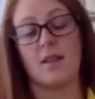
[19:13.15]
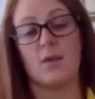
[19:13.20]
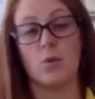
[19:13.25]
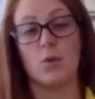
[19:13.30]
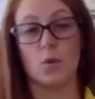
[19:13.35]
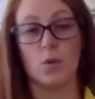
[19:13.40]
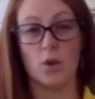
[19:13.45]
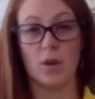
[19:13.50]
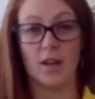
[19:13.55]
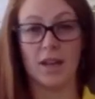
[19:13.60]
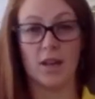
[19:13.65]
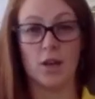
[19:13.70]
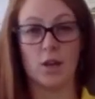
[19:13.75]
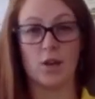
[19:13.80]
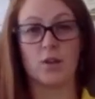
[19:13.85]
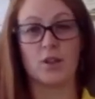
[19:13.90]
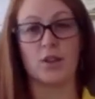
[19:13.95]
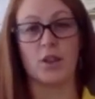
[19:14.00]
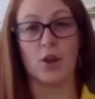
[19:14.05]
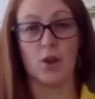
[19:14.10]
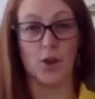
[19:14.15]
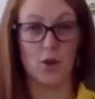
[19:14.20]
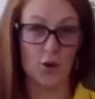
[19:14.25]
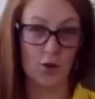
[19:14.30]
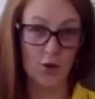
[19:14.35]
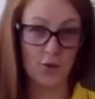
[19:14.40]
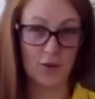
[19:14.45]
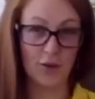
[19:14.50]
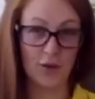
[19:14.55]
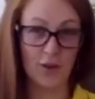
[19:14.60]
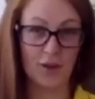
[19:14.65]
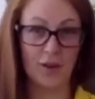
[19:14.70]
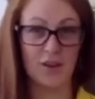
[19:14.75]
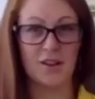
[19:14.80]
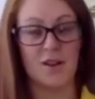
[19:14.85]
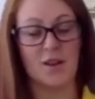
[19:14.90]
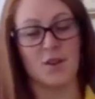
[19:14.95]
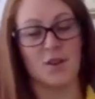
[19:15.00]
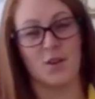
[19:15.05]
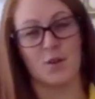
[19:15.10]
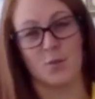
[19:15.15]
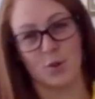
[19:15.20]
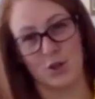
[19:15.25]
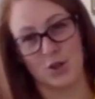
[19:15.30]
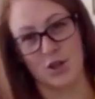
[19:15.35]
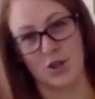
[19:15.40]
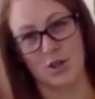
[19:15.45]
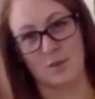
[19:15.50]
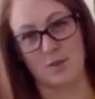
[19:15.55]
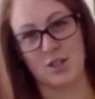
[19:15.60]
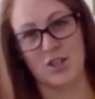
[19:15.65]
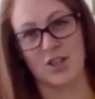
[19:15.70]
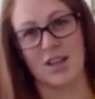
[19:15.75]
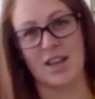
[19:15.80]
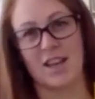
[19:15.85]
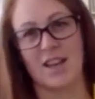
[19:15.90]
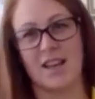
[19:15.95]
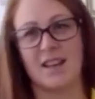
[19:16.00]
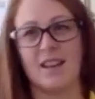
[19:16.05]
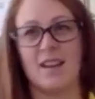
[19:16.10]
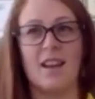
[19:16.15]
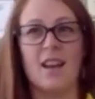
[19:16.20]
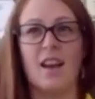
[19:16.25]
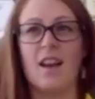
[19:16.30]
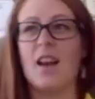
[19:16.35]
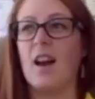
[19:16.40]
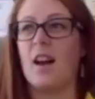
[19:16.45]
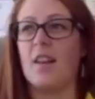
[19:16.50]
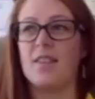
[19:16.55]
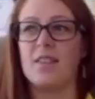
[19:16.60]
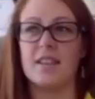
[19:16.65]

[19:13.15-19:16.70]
They've all got to get used to the Hoover, the washing machine,